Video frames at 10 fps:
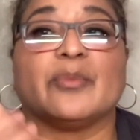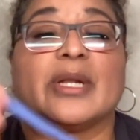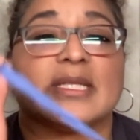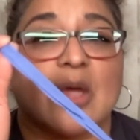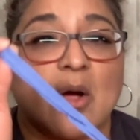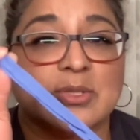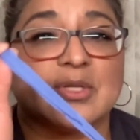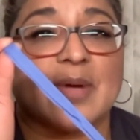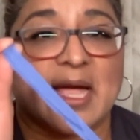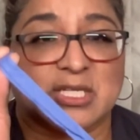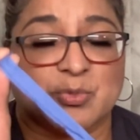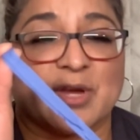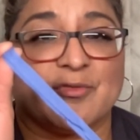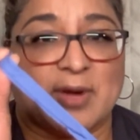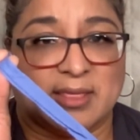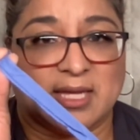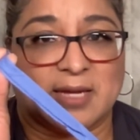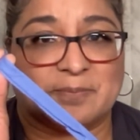but it's also X-ray friendly.